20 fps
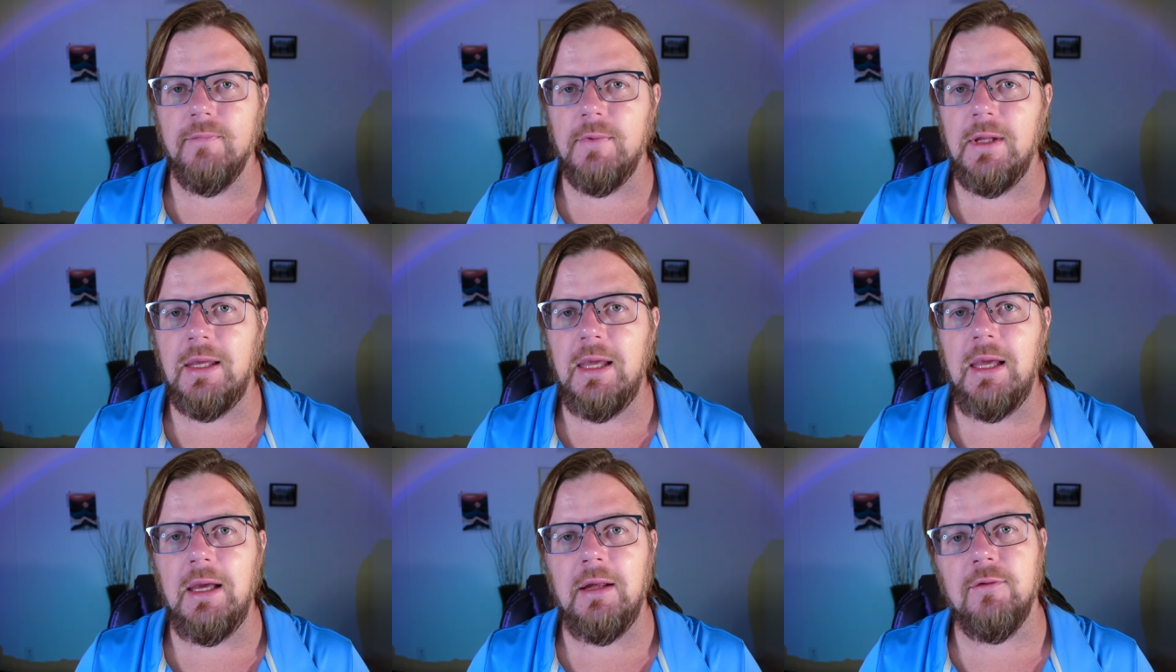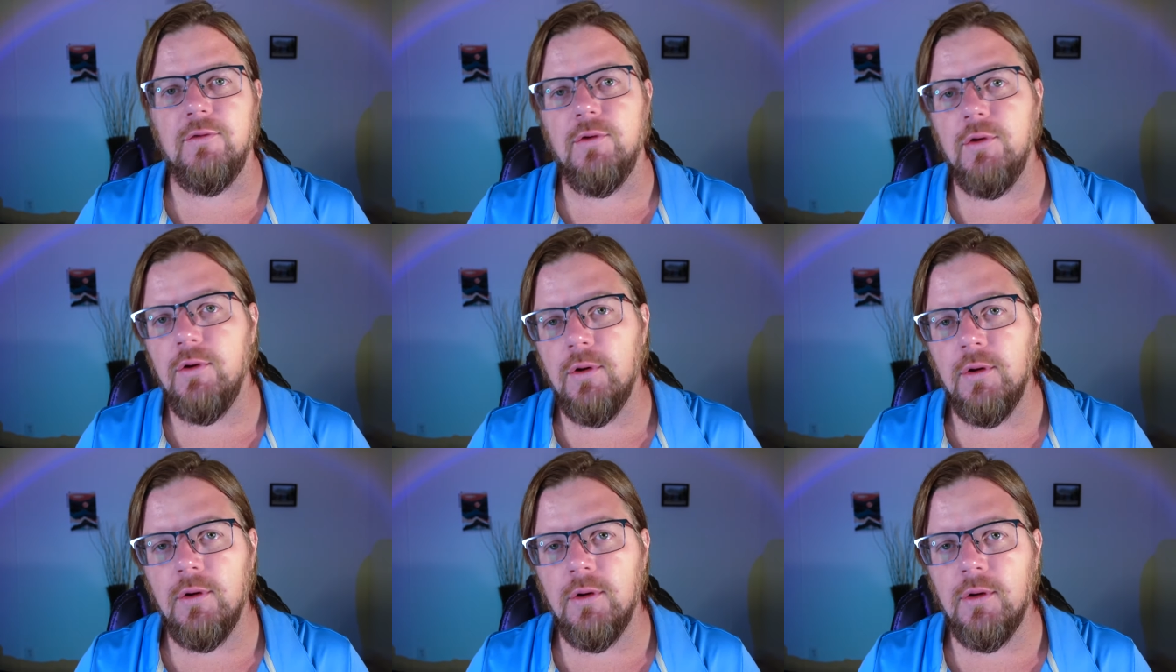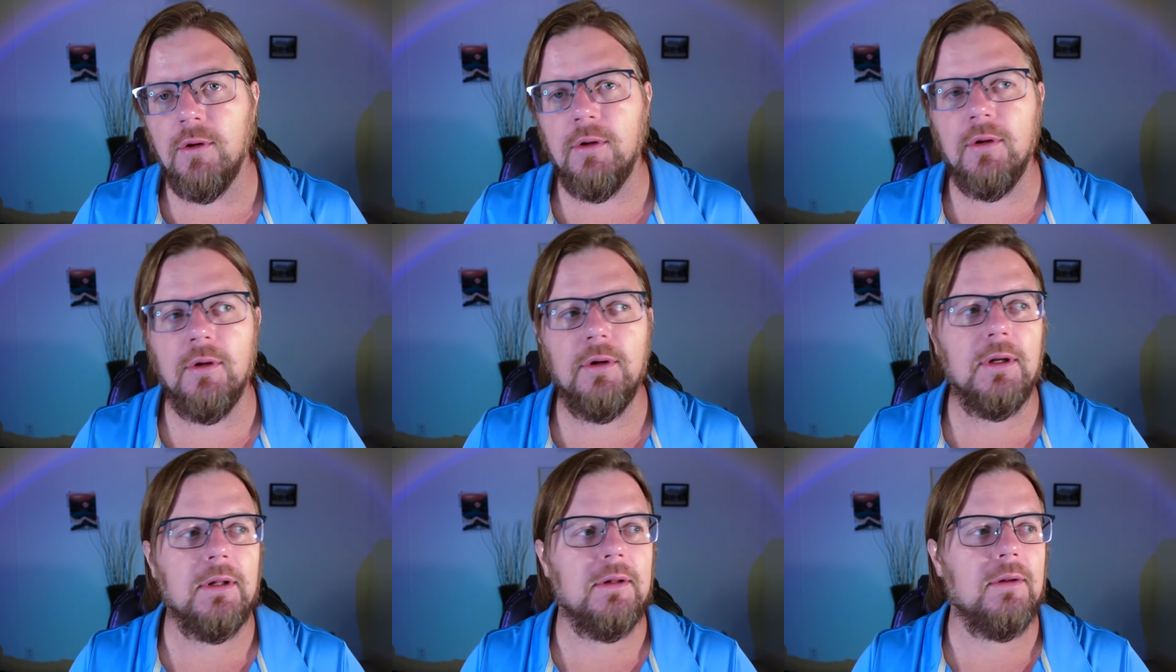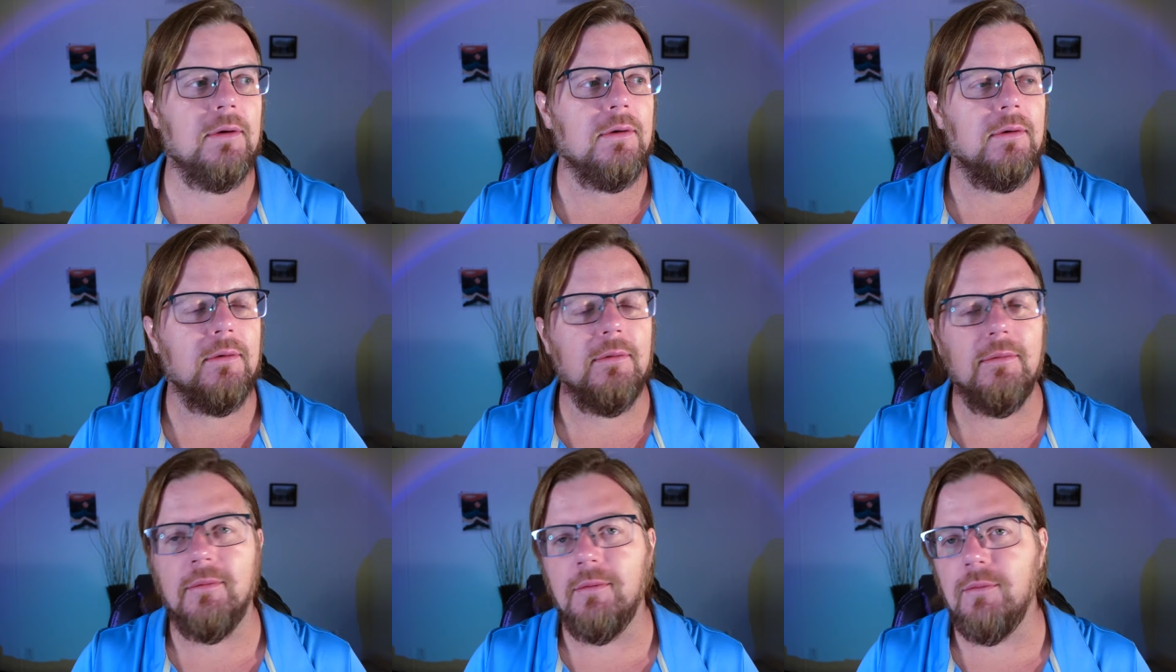They can't turn and
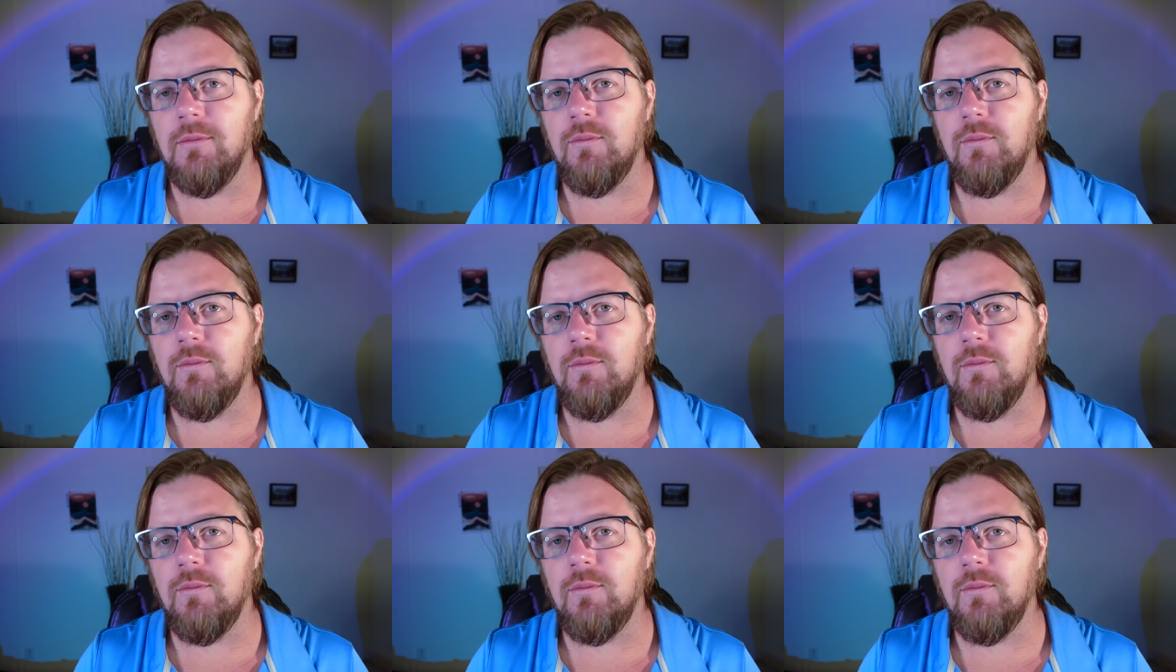they're